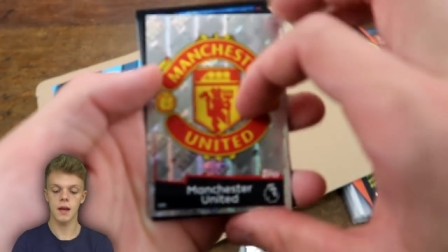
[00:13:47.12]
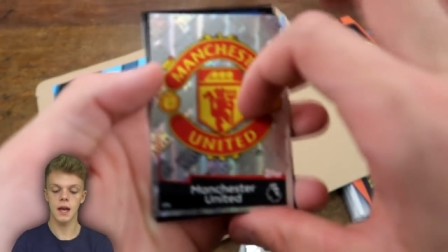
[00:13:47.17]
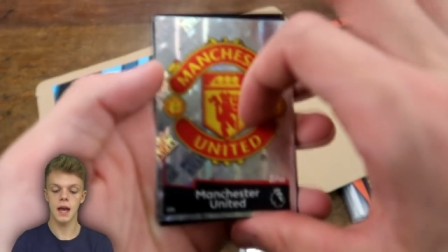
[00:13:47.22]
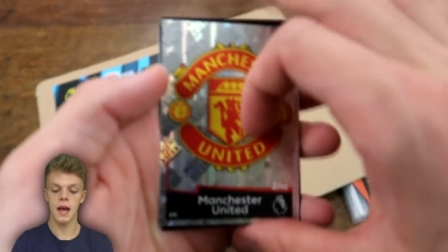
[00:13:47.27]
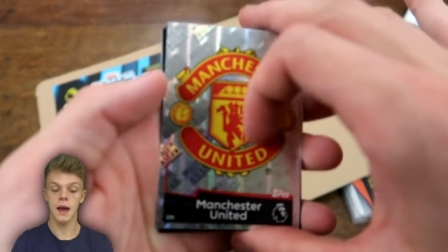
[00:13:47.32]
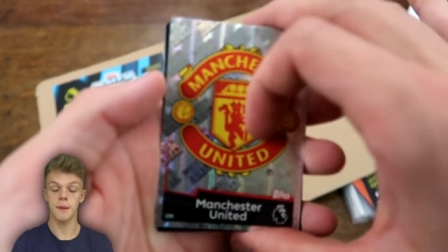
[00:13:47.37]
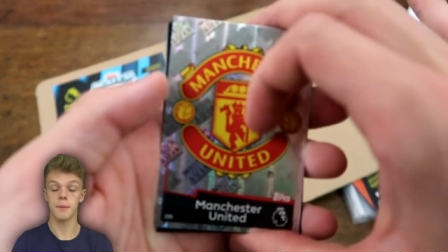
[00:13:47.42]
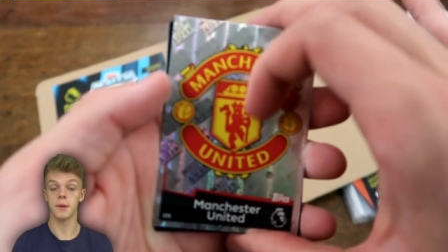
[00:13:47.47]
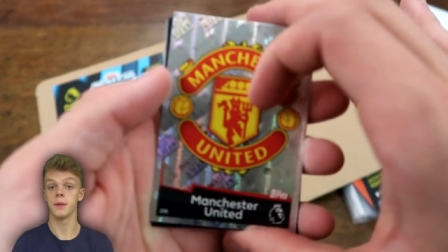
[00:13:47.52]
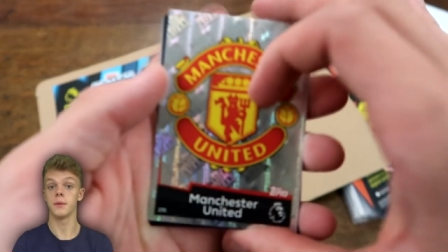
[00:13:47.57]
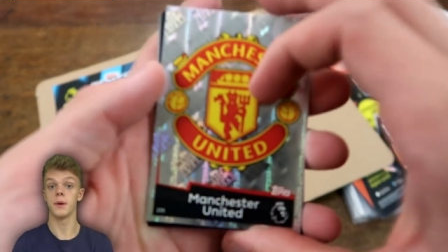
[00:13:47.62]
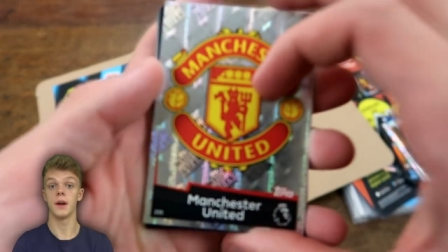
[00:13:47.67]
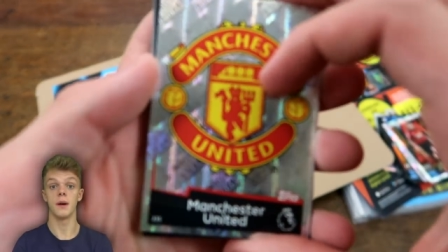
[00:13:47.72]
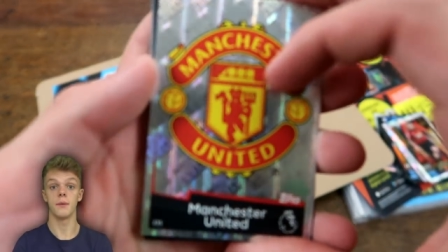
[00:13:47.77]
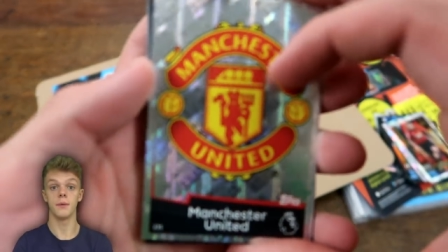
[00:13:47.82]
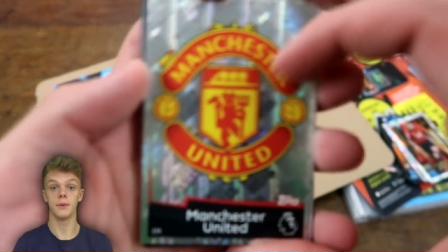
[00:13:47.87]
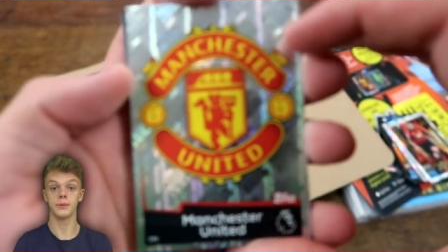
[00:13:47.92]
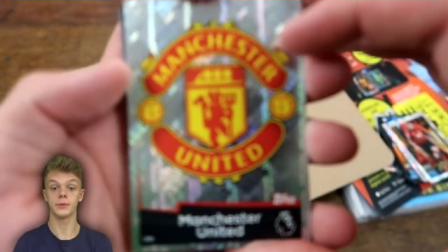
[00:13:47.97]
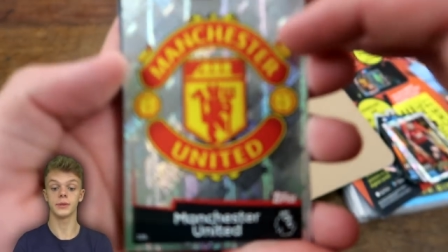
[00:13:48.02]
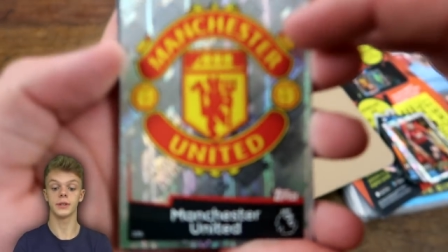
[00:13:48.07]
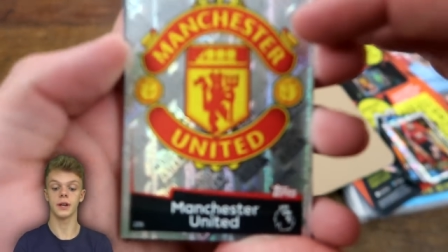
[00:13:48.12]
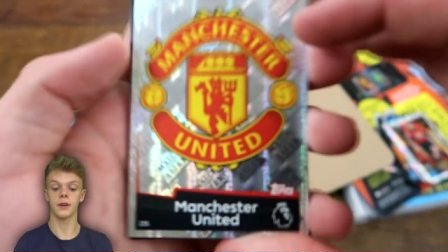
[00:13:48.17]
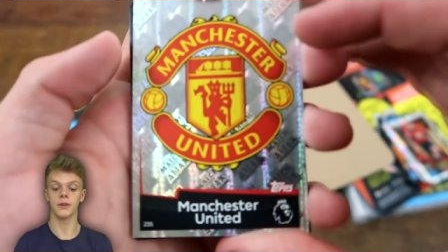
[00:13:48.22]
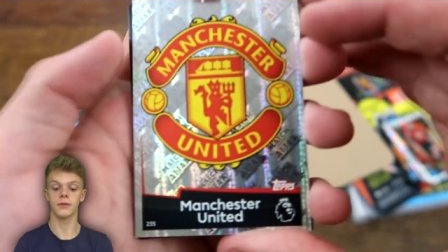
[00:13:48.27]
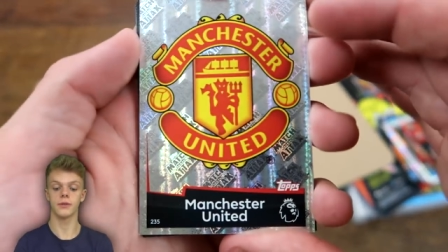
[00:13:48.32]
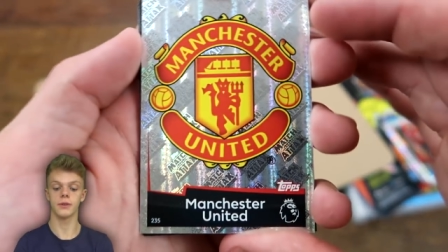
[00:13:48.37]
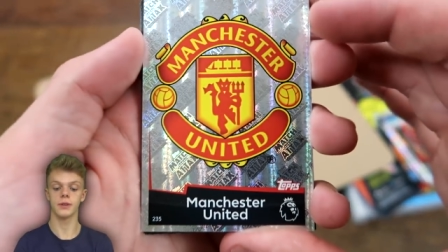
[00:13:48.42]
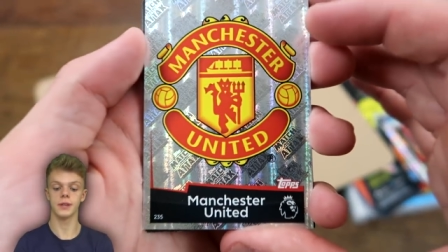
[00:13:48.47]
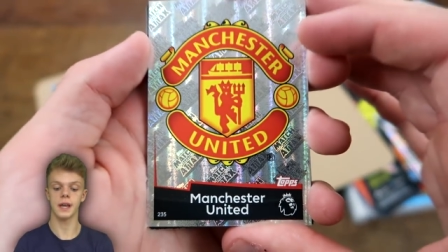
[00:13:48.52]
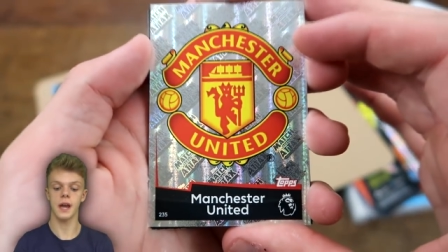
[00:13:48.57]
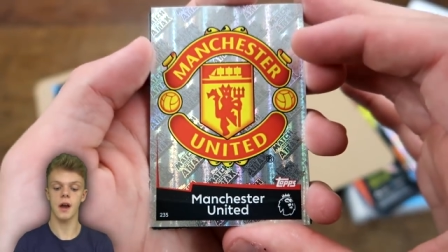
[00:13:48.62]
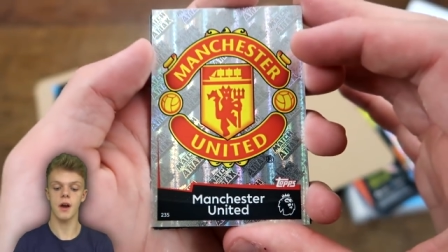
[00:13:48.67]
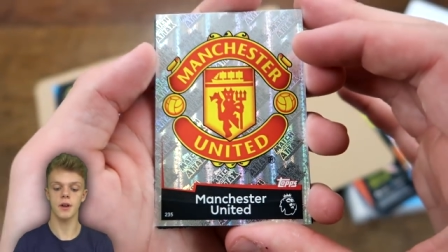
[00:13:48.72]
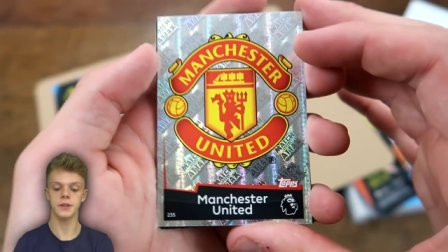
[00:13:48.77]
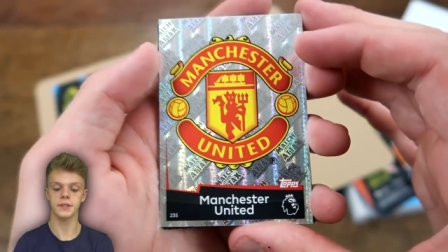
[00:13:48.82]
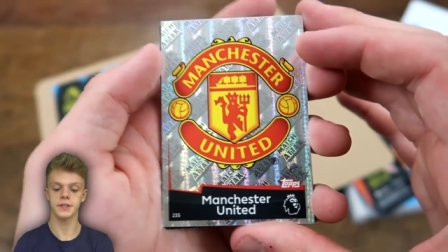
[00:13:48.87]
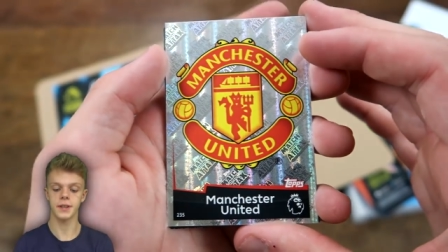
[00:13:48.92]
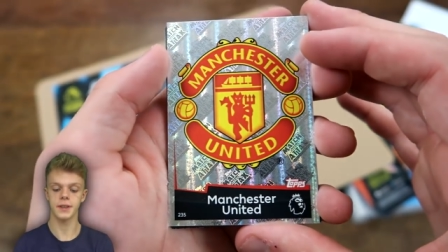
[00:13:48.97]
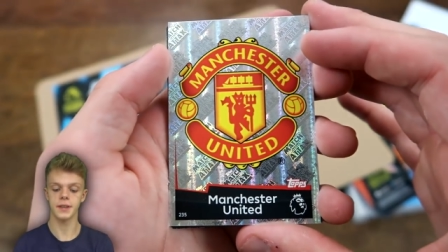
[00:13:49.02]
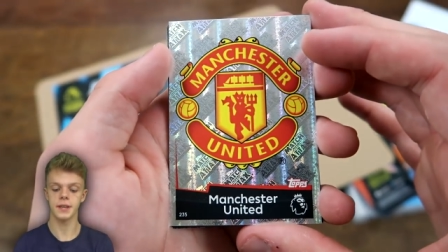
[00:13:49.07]
Ah, by the way, I will go through the
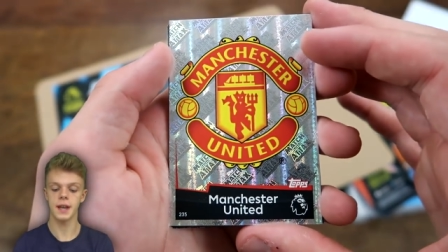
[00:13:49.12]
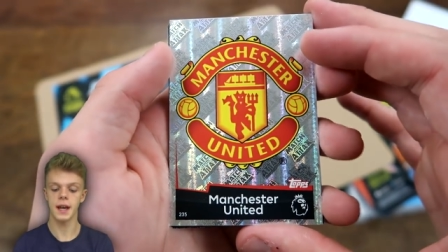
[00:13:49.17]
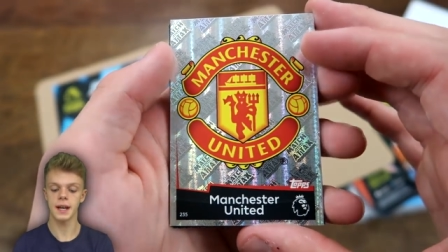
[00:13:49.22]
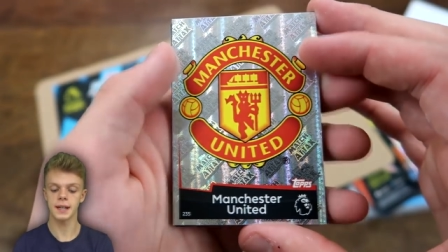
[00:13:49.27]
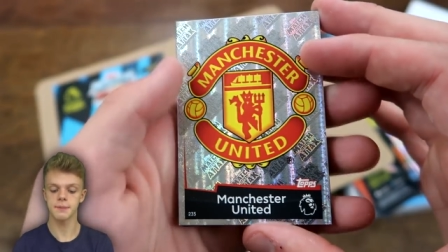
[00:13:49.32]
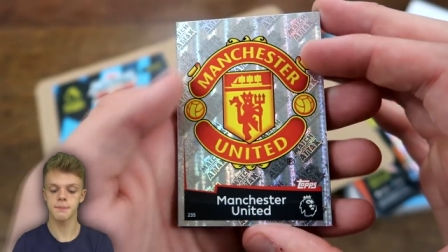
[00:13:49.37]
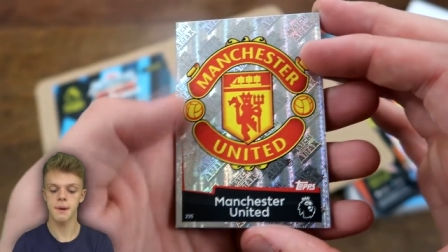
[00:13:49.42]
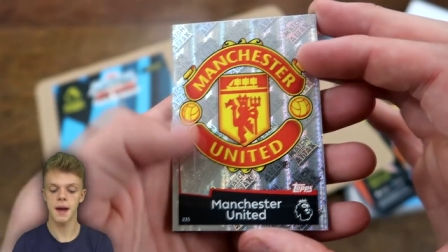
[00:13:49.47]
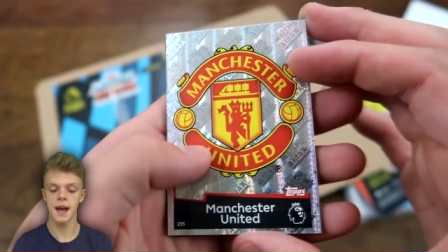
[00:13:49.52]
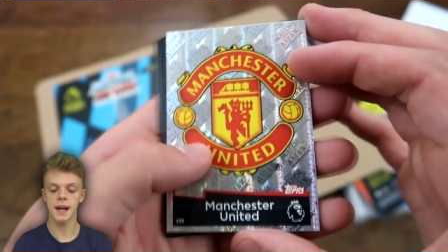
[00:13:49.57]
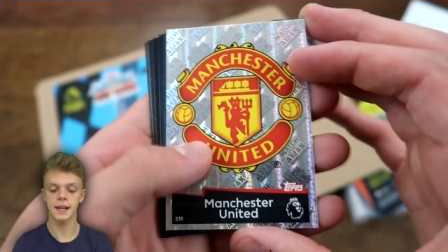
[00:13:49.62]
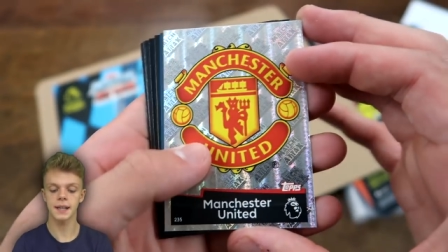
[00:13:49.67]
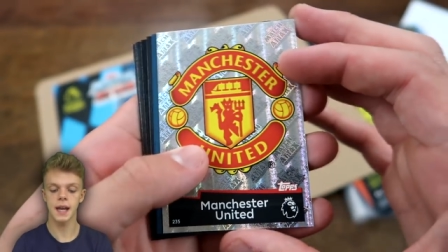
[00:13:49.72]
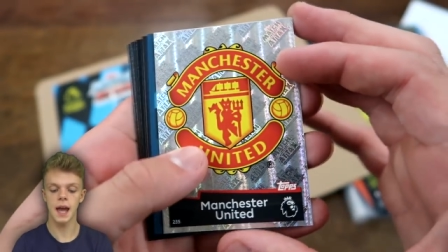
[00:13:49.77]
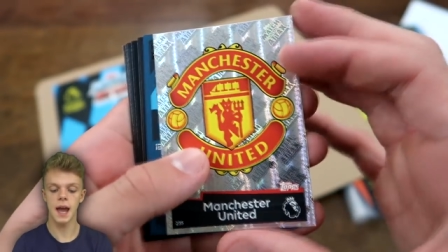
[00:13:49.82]
odds on the next pack.